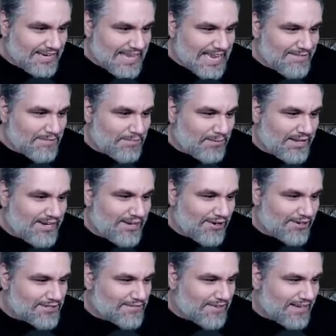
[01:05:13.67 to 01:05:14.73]
I can't even play
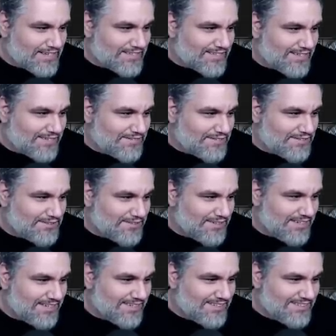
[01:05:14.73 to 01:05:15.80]
cards fast enough to,
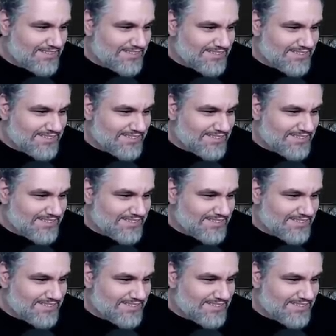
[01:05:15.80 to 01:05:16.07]
uh...